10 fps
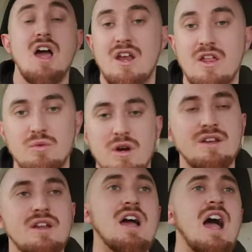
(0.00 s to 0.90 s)
Another
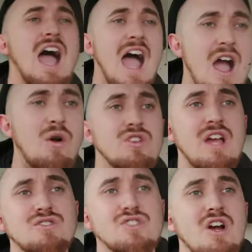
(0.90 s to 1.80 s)
one. How,
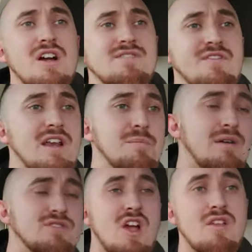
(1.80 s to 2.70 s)
how do you guys feel
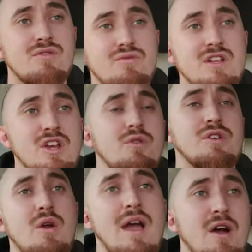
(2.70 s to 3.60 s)
about turn 3
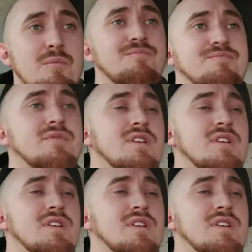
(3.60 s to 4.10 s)
Godo Helm?